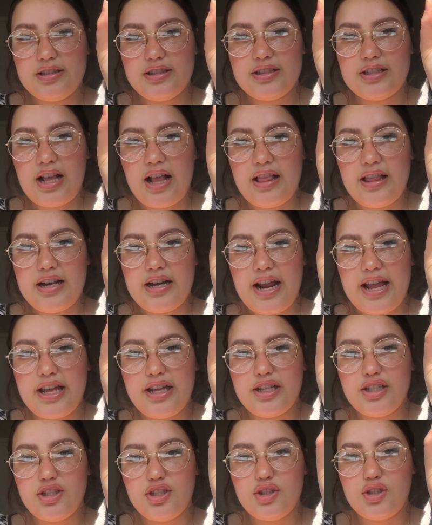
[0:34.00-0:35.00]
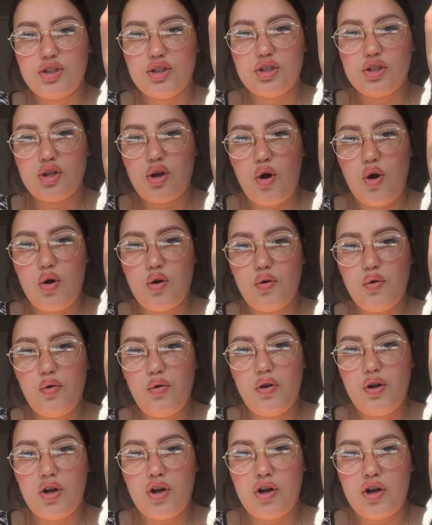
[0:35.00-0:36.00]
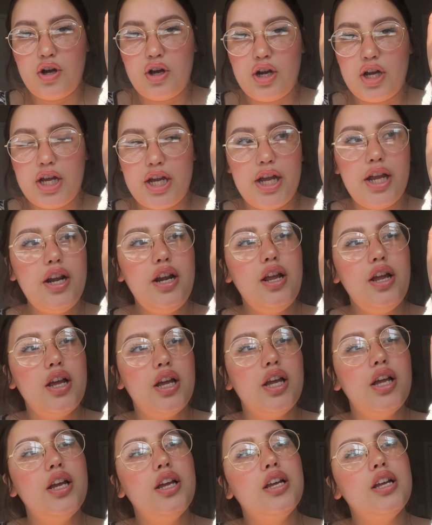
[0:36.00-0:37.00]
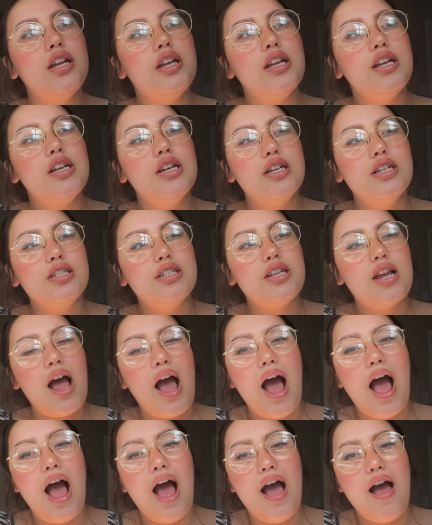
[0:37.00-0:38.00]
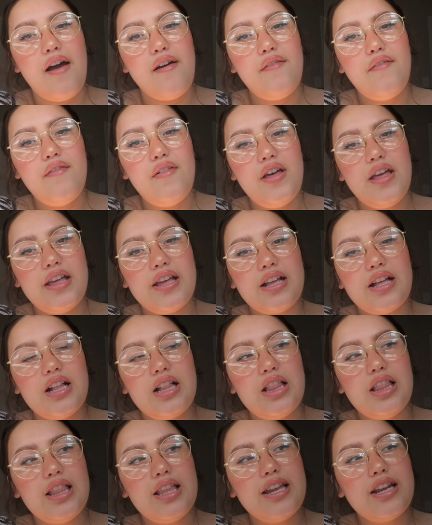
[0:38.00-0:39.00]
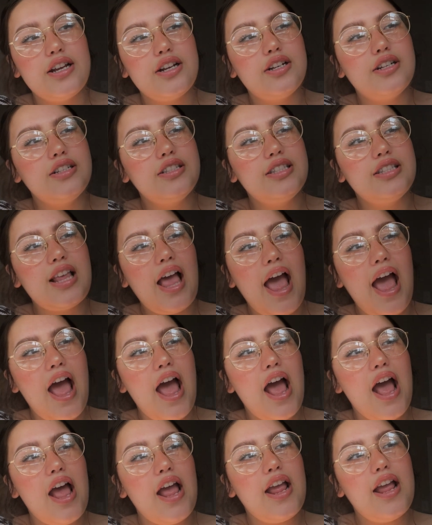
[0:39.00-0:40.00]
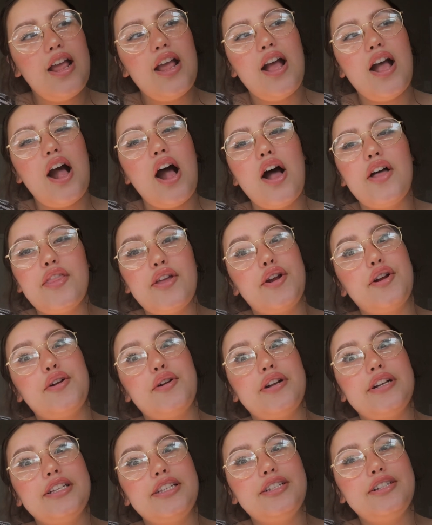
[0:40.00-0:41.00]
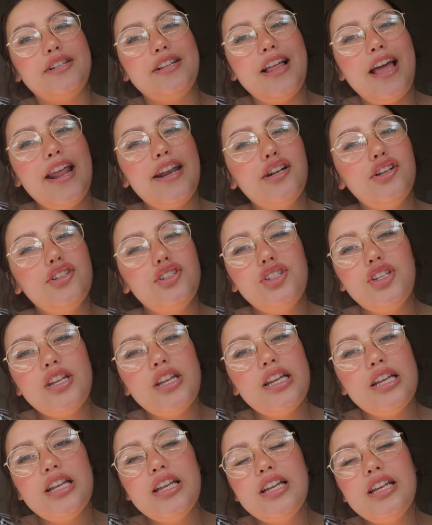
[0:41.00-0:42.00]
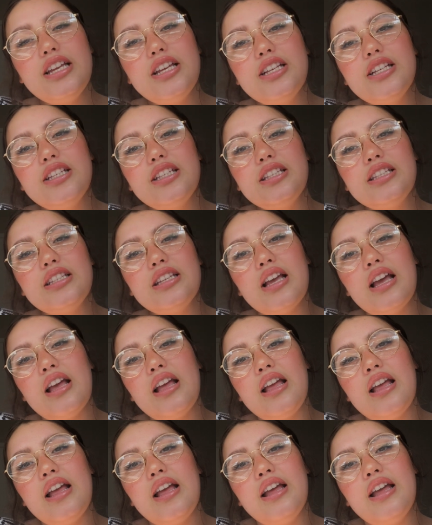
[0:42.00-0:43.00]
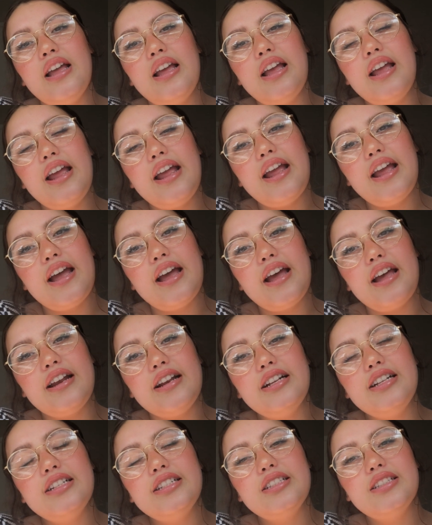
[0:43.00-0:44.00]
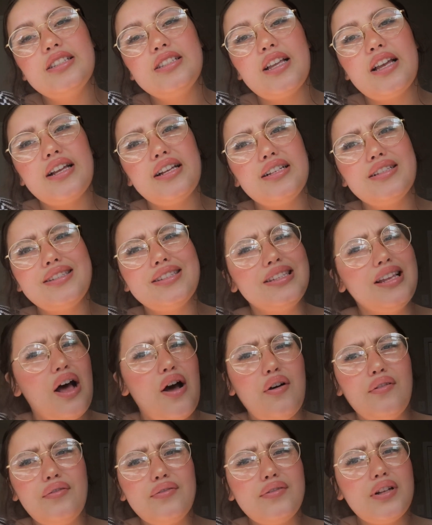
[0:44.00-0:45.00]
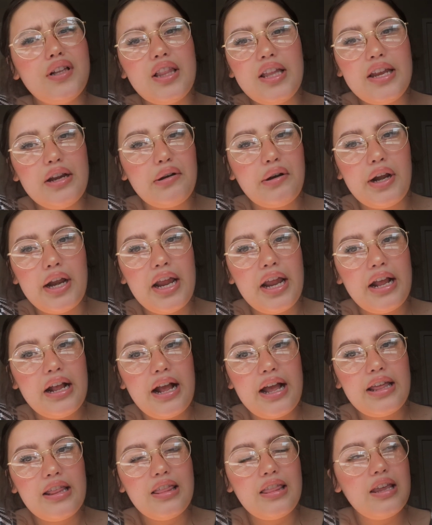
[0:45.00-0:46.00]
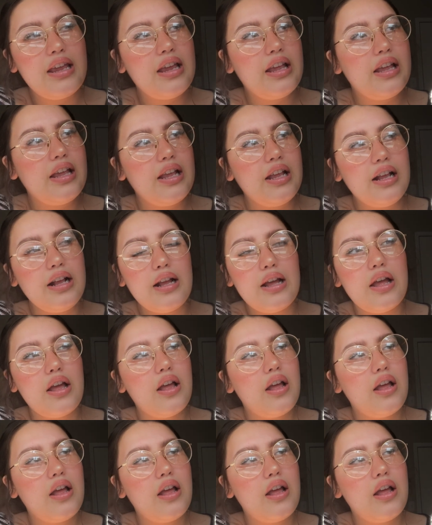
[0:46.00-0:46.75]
Selenite is so good to have. It clears other crystal energies and is like self-clearing, I think.